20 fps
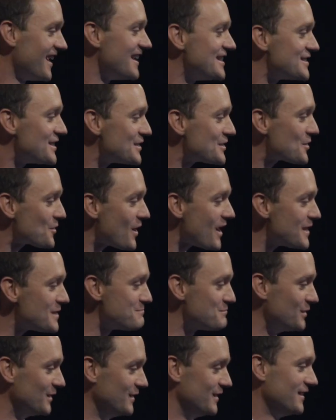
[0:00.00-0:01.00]
It's
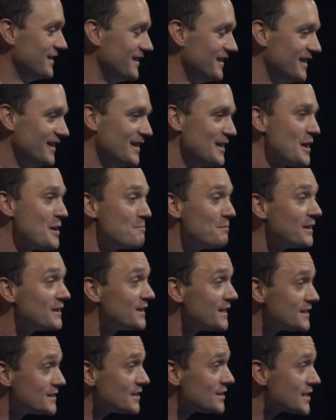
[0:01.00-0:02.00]
incredible. But
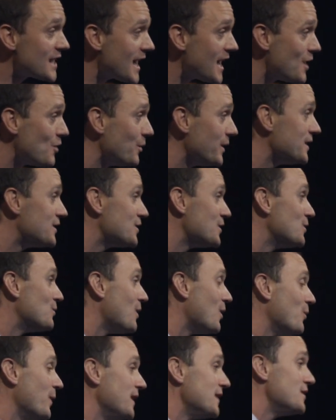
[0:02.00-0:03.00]
this is how we do
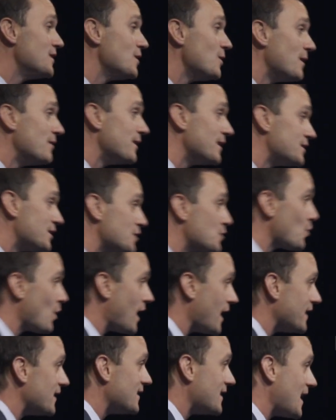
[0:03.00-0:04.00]
what we do, and this is
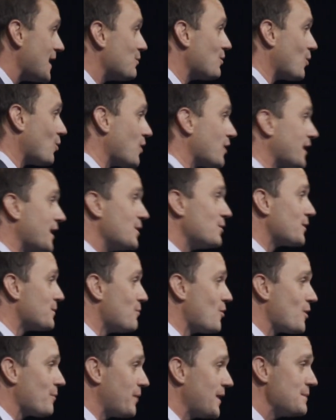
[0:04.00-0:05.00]
why today we're working with
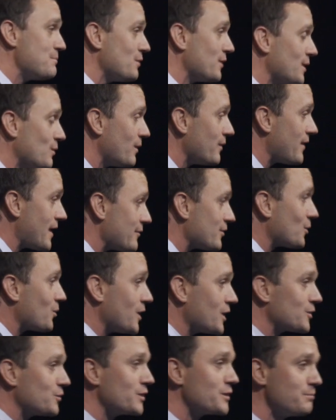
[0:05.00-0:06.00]
more people than we've ever
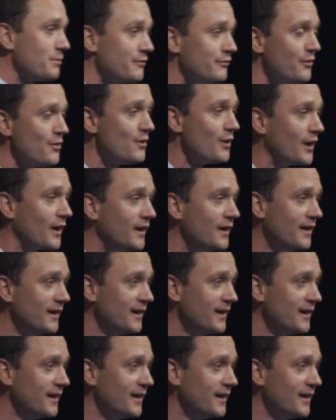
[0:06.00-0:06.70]
worked with before.